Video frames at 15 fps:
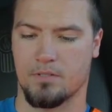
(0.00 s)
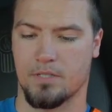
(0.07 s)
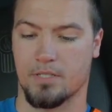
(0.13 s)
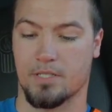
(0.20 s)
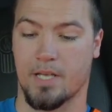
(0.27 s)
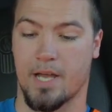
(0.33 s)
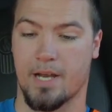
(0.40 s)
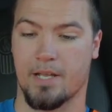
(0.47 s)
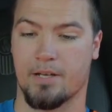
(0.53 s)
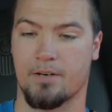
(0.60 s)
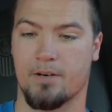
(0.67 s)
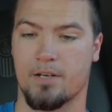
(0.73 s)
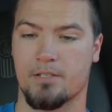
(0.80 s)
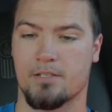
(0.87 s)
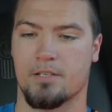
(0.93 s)
is kind of
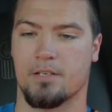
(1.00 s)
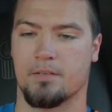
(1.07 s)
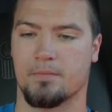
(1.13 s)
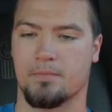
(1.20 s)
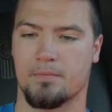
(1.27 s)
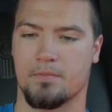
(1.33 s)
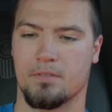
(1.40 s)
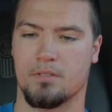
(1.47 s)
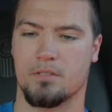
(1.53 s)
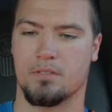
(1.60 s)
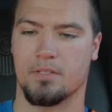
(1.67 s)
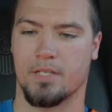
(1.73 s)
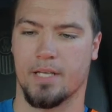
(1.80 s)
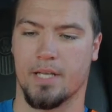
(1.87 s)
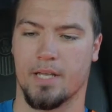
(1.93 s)
interesting
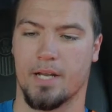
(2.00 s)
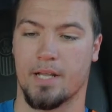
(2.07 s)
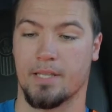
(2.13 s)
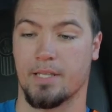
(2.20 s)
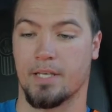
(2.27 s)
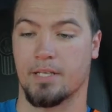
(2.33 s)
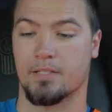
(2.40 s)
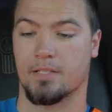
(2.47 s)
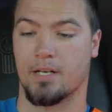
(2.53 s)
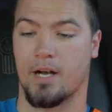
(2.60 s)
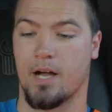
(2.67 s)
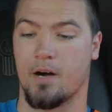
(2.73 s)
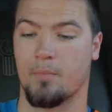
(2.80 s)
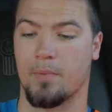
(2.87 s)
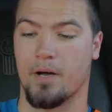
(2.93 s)
and I think it's going
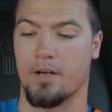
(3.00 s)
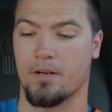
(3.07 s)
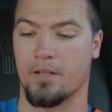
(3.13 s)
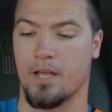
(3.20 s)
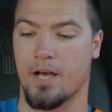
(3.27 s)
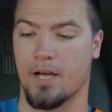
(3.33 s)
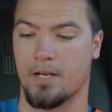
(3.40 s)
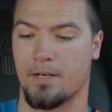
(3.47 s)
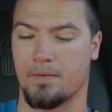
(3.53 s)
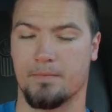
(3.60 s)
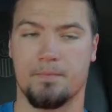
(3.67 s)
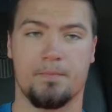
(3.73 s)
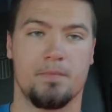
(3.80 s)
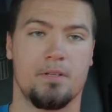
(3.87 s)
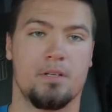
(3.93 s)
to help out a lot.
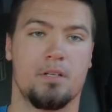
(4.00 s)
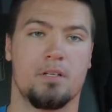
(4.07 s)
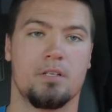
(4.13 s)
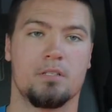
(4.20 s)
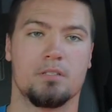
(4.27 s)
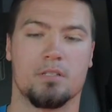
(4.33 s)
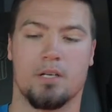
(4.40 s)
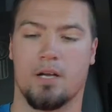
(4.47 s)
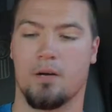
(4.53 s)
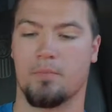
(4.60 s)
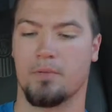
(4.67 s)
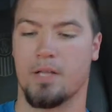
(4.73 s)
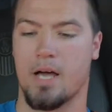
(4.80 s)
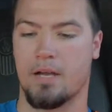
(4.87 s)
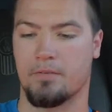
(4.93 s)
It's going to help
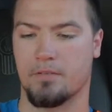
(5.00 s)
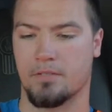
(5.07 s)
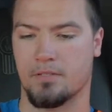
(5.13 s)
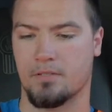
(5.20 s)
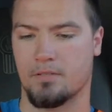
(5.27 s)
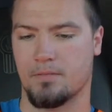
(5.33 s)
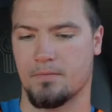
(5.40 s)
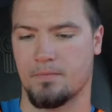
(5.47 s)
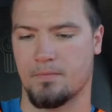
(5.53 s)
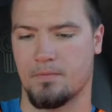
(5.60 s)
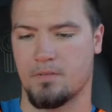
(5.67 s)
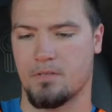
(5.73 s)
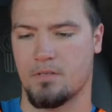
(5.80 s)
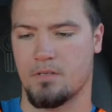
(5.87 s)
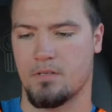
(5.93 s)
a lot of us,
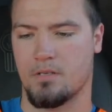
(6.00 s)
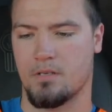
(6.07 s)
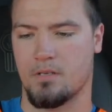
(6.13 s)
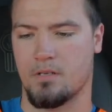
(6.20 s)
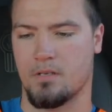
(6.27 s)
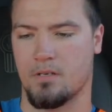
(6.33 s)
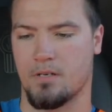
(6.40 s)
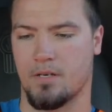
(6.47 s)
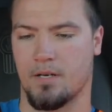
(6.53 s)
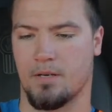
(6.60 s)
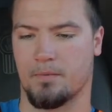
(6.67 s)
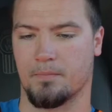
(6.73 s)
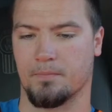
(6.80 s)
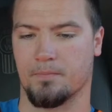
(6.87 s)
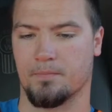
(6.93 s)

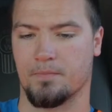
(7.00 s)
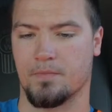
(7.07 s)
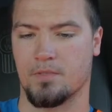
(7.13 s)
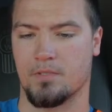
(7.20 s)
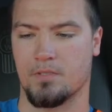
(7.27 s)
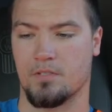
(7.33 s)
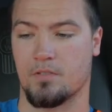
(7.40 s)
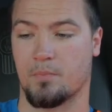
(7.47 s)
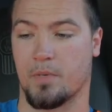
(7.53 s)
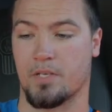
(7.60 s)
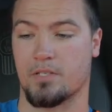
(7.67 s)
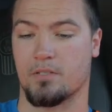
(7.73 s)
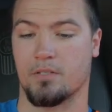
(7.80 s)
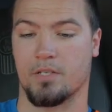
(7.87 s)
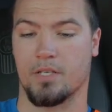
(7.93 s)
um,
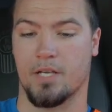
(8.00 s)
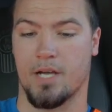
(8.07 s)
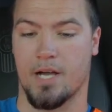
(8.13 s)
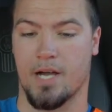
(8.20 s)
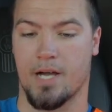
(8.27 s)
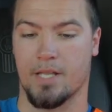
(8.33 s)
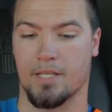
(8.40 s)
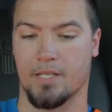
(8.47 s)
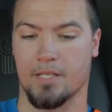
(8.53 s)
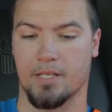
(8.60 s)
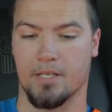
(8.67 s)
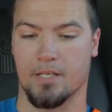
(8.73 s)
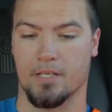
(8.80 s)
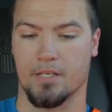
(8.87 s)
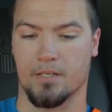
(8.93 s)
especially on
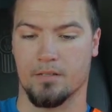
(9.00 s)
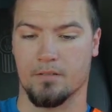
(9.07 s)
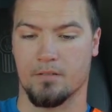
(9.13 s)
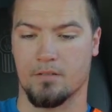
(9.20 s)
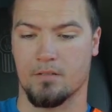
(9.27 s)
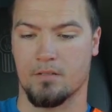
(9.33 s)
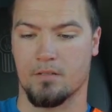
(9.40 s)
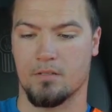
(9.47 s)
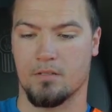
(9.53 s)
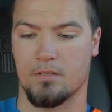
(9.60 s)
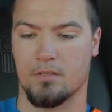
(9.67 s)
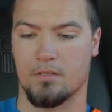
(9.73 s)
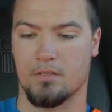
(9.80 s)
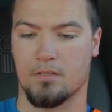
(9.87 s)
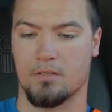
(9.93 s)
the
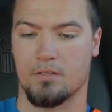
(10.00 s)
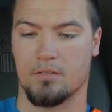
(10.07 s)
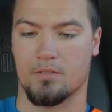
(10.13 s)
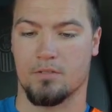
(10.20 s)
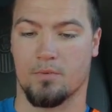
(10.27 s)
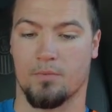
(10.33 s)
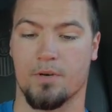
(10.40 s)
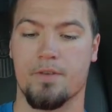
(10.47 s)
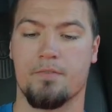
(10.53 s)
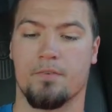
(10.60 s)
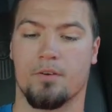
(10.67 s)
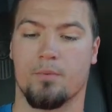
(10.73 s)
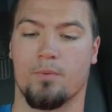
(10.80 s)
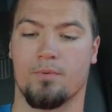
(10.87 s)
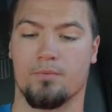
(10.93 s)
the
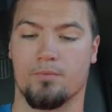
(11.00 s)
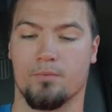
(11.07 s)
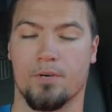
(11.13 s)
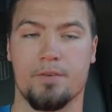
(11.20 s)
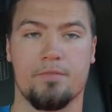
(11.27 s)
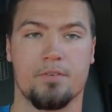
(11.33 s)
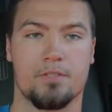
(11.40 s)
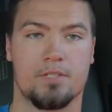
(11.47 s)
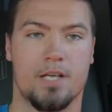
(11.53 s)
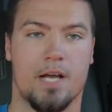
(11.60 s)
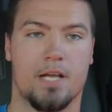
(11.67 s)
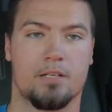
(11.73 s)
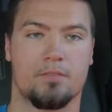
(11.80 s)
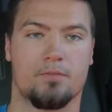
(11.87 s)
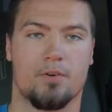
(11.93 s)
reefer reefer
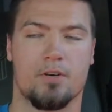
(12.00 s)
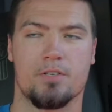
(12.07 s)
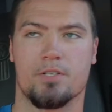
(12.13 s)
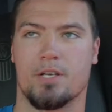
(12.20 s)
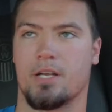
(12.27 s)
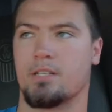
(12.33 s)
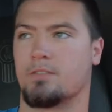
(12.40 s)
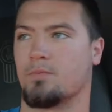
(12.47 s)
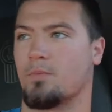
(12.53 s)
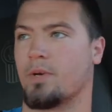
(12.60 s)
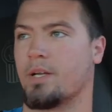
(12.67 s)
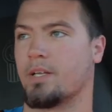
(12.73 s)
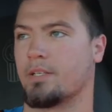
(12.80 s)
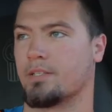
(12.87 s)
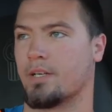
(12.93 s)
side as far as you guys
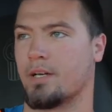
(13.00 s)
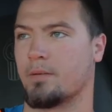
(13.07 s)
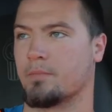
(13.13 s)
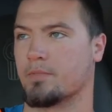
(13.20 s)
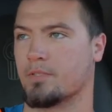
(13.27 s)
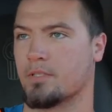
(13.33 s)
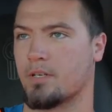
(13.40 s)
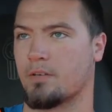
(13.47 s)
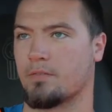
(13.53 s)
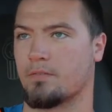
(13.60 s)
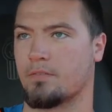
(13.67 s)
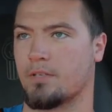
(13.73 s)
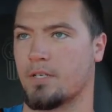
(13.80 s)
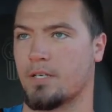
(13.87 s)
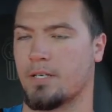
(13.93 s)
waiting time and stuff.
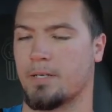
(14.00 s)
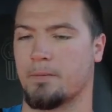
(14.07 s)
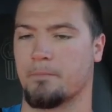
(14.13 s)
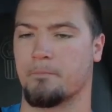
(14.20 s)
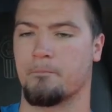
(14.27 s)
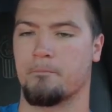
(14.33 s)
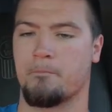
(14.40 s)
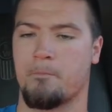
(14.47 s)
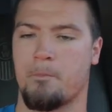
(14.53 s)
Um,